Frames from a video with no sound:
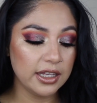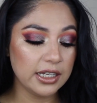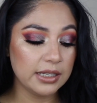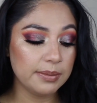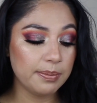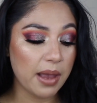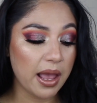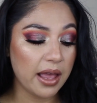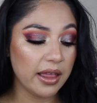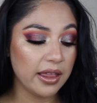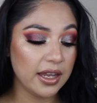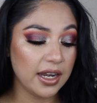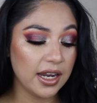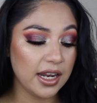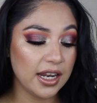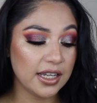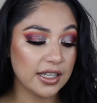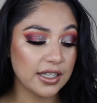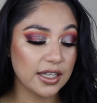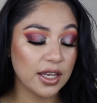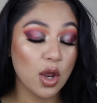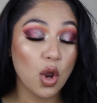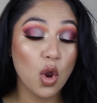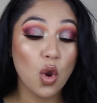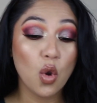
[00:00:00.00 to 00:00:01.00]
This palette,
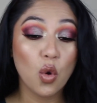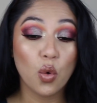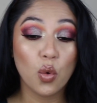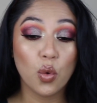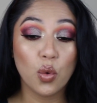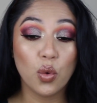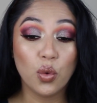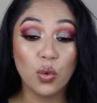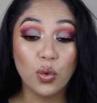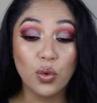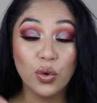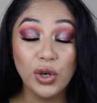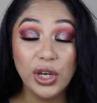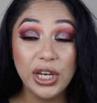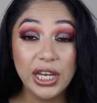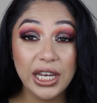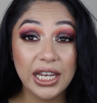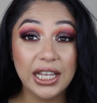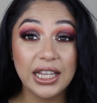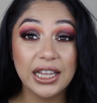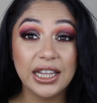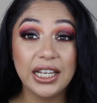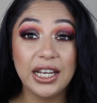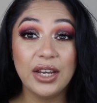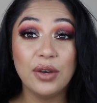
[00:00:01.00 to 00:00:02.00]
it's
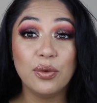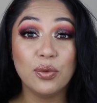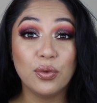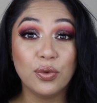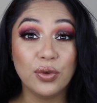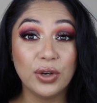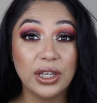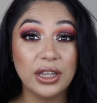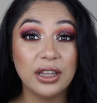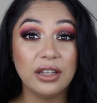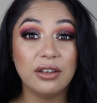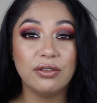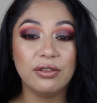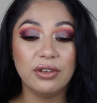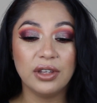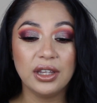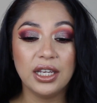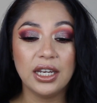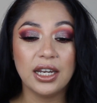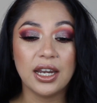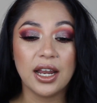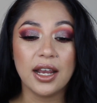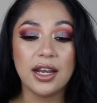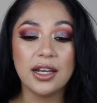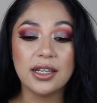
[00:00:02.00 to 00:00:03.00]
really, really,
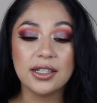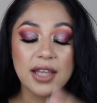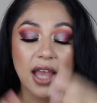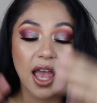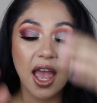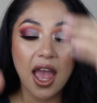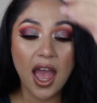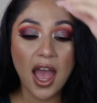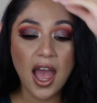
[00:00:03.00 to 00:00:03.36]
really nice.